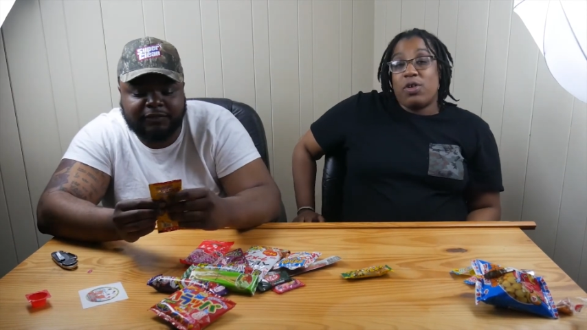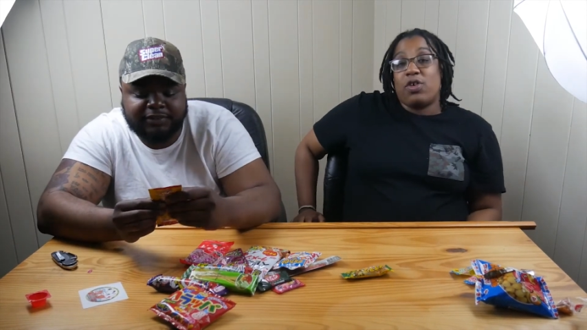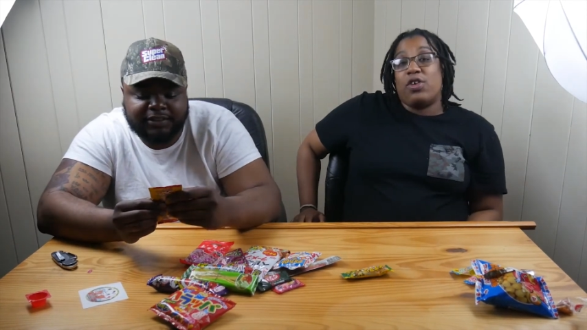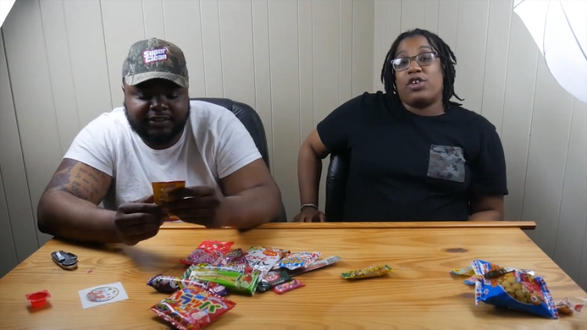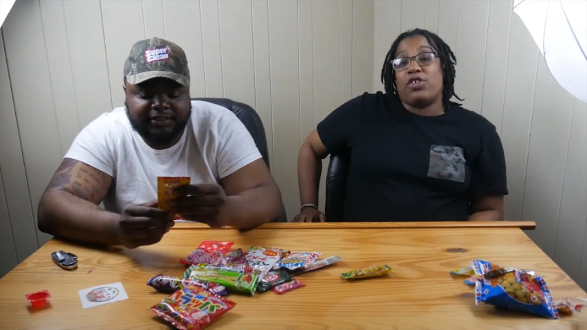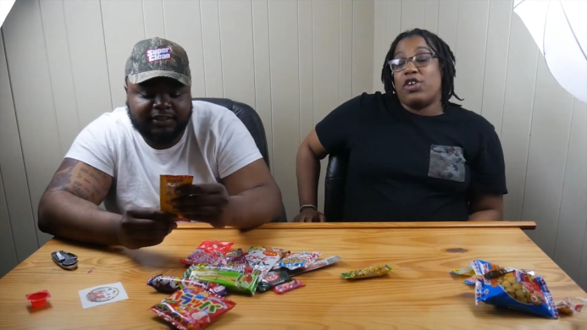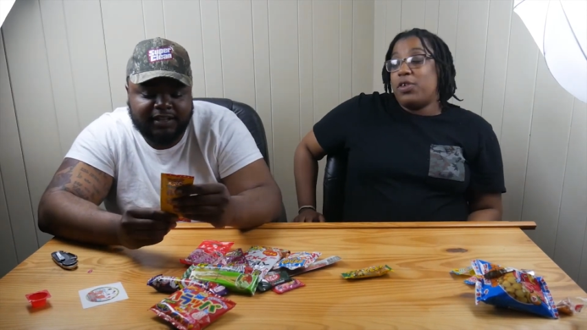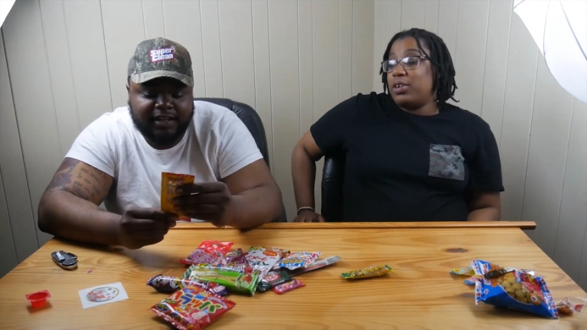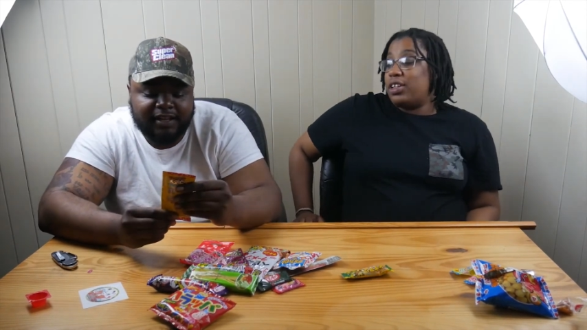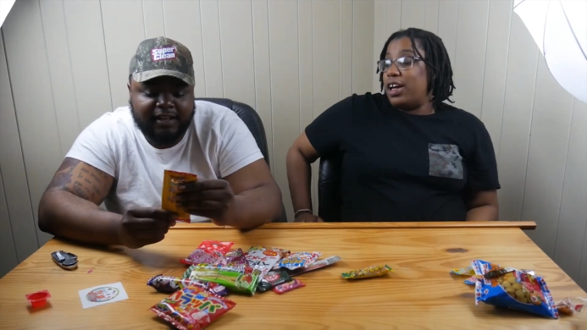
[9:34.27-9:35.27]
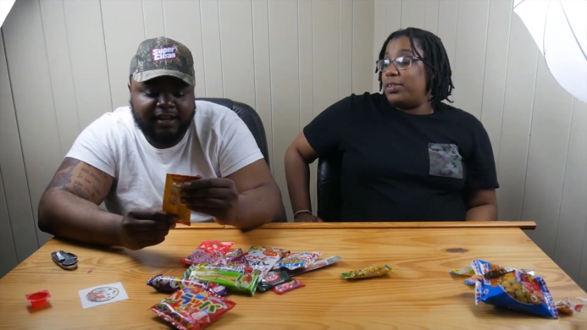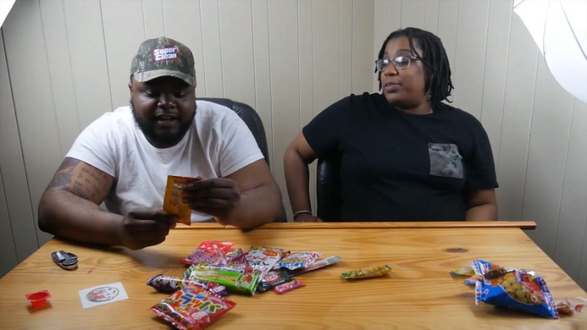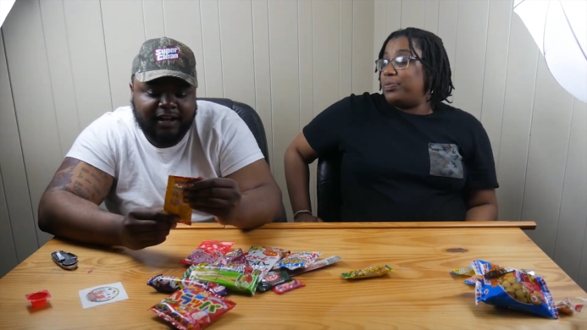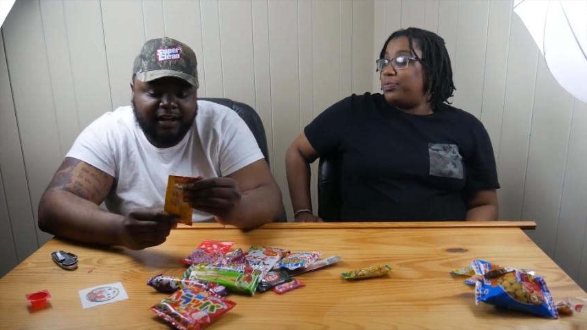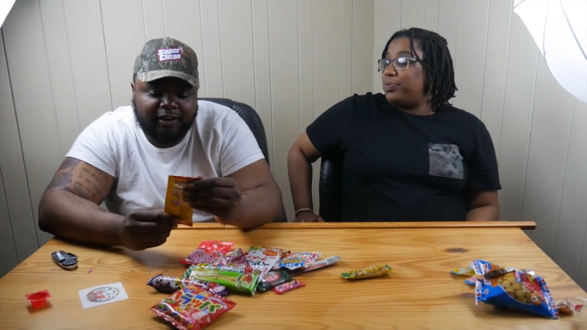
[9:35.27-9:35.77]
Speaker 1: know if
Speaker 2: it's wrong with that
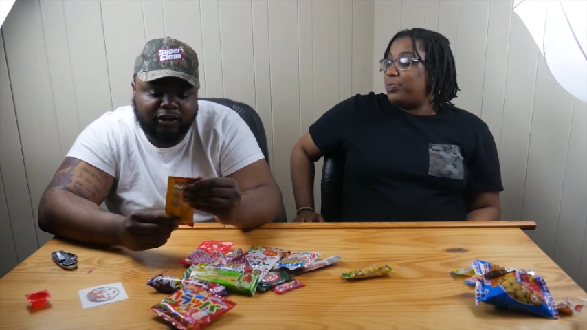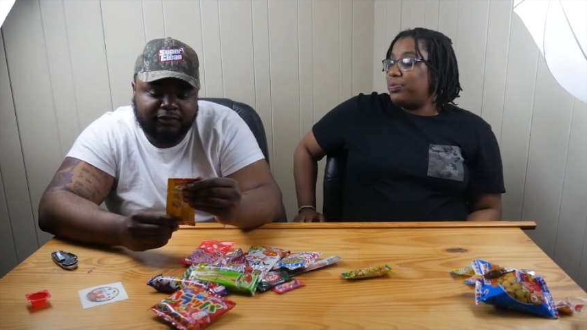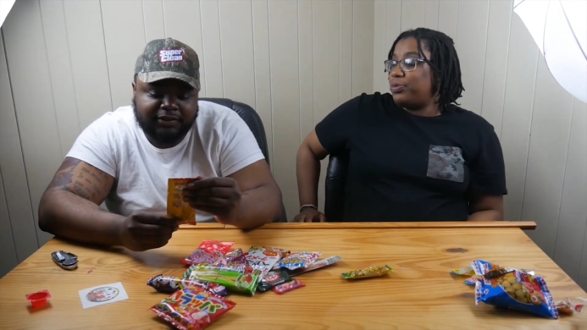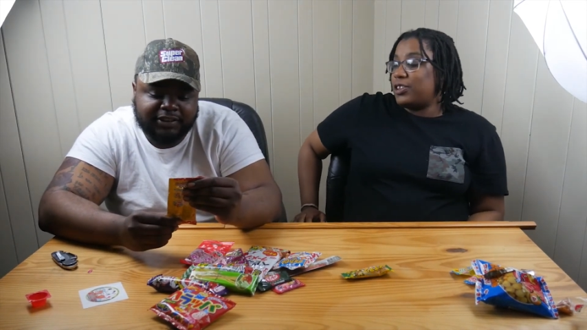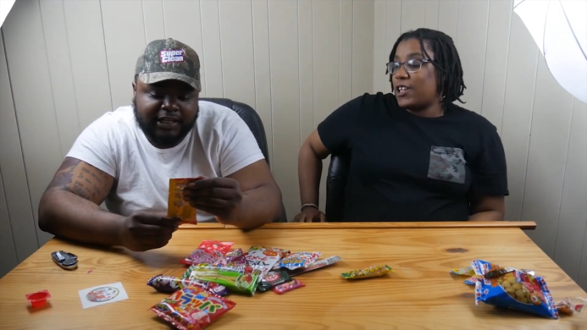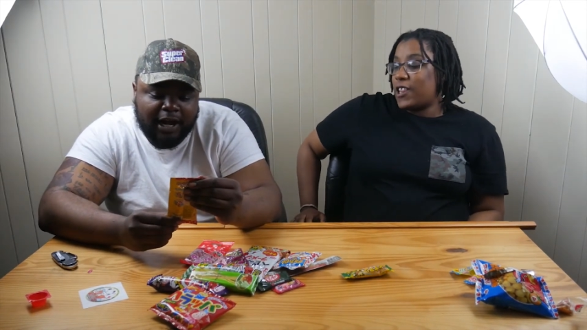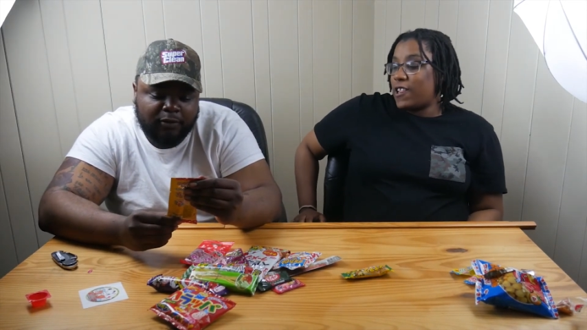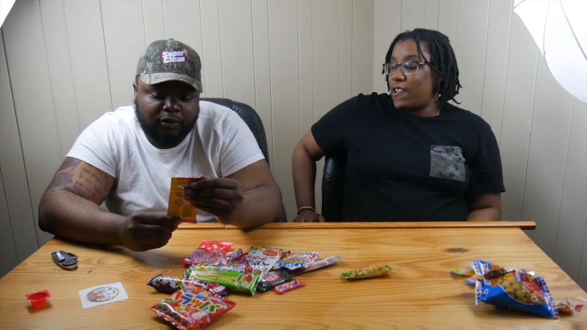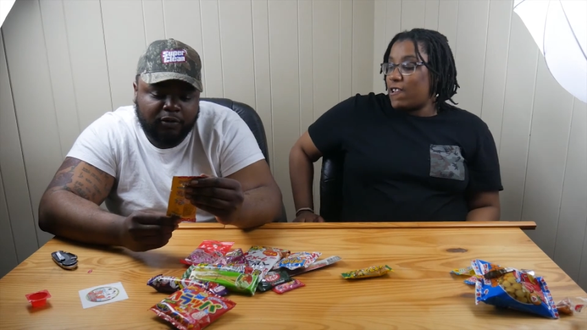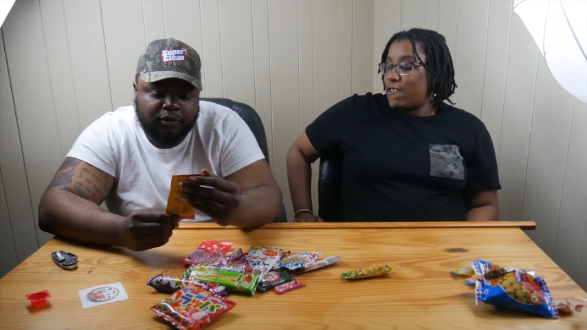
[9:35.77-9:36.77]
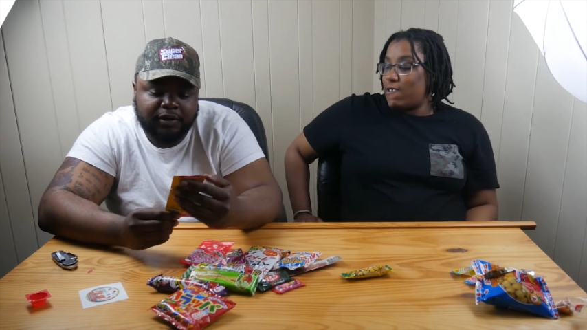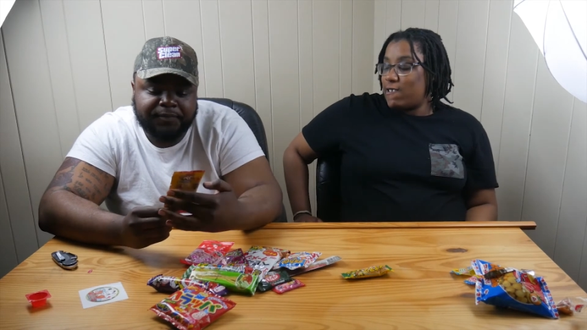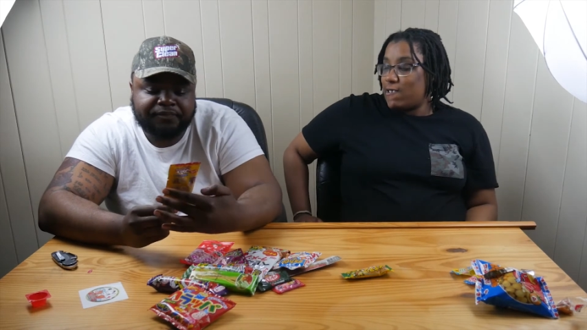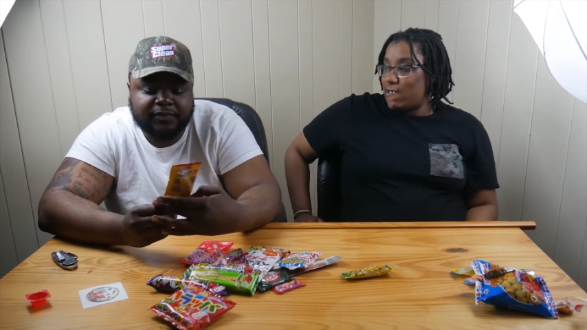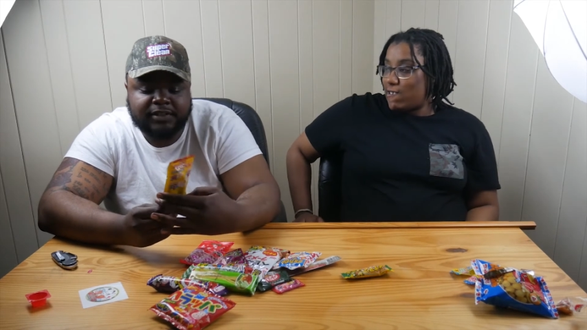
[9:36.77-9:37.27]
Speaker 1: one. I don't know if it's sour
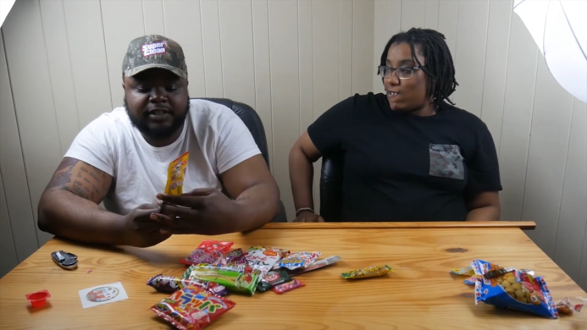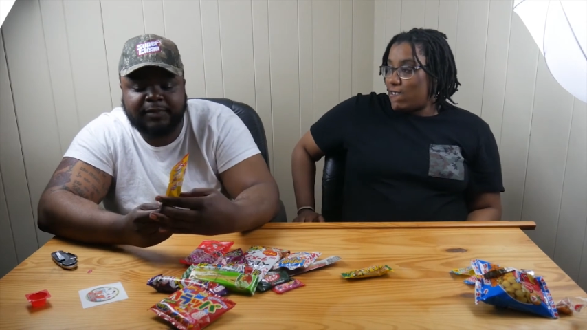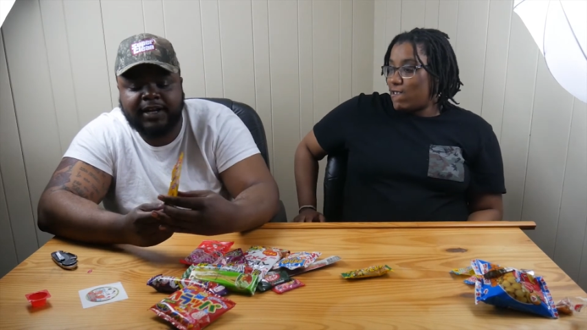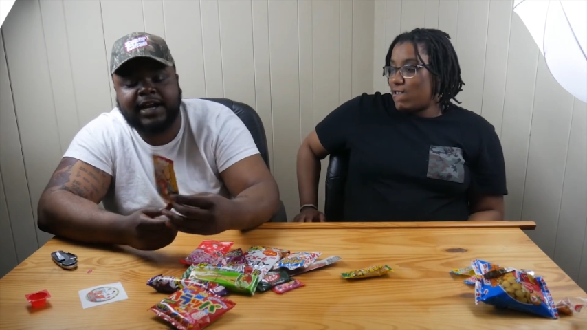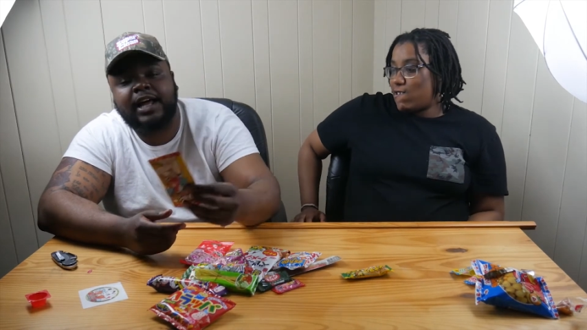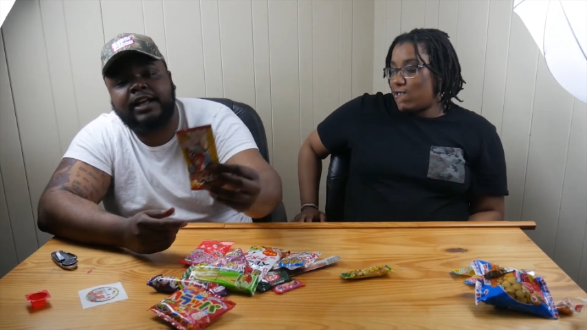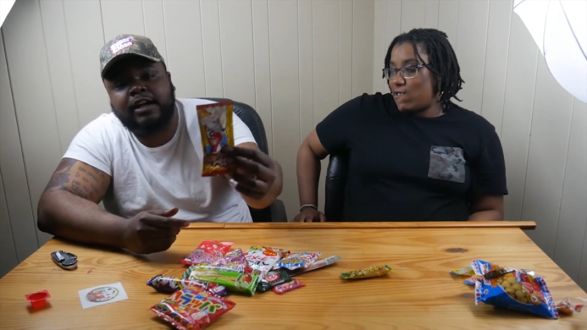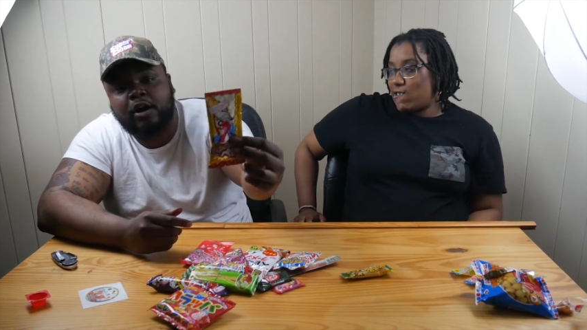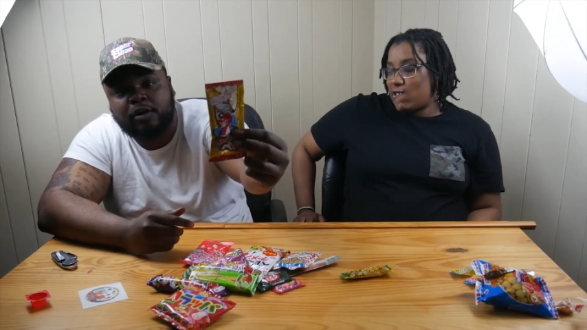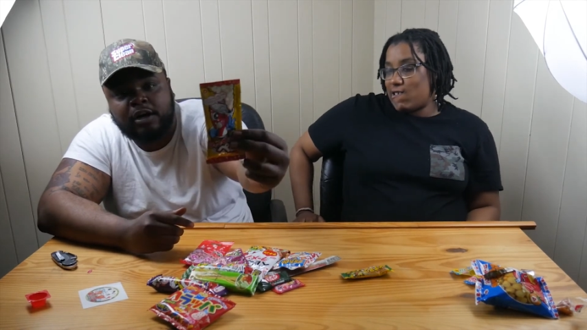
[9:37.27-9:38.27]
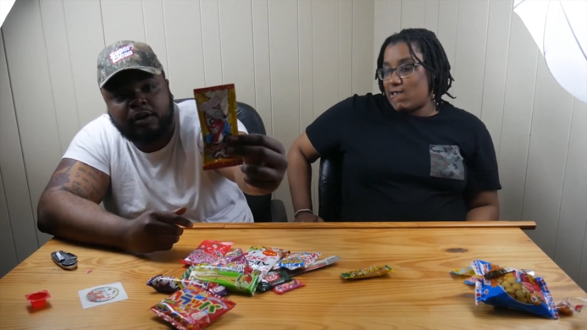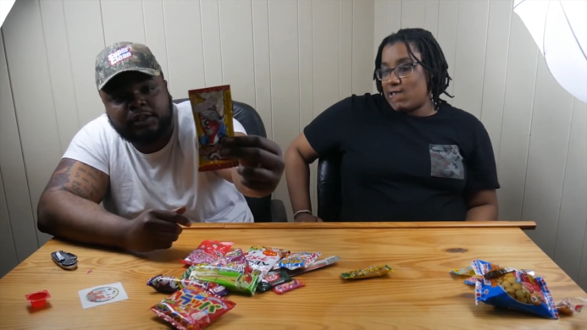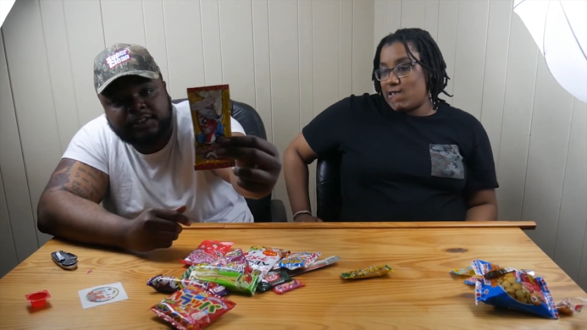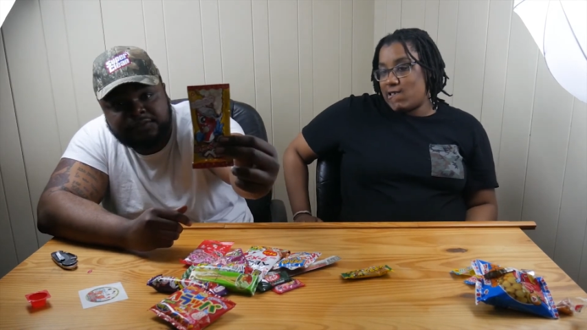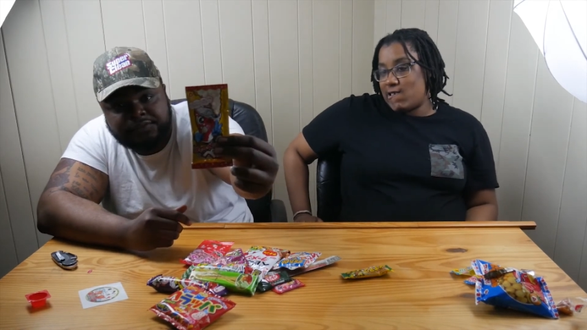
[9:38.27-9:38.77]
or to me they're kind of like Coca Cola in